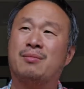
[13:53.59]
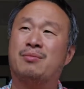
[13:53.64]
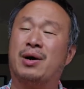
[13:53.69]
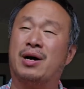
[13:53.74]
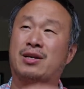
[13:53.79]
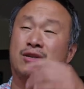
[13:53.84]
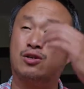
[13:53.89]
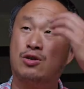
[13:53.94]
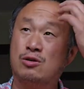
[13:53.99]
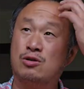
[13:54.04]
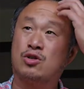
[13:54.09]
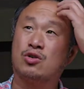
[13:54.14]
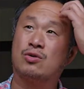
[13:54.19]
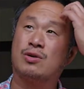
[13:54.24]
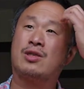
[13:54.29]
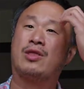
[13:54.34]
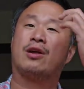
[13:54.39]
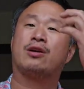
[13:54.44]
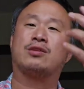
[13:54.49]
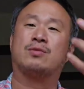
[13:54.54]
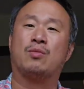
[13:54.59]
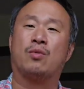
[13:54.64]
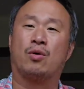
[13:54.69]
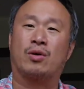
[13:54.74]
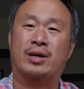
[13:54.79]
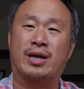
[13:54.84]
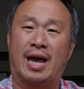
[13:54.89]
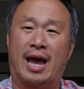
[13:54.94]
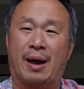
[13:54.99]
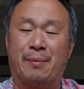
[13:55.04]
But usually there's
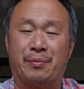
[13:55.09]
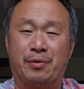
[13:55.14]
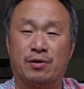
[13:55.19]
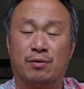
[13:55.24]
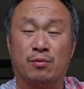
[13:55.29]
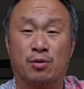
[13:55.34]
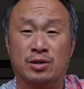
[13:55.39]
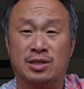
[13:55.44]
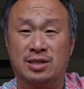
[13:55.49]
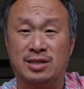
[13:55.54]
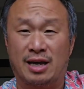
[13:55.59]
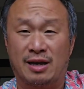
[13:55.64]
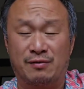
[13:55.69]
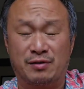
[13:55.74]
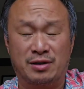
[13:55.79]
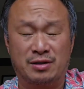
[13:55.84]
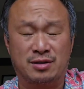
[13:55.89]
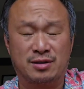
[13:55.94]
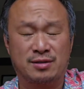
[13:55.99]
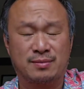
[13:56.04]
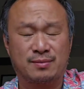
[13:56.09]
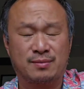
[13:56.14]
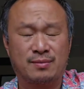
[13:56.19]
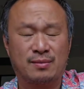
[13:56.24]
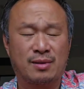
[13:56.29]
more capital, more savings.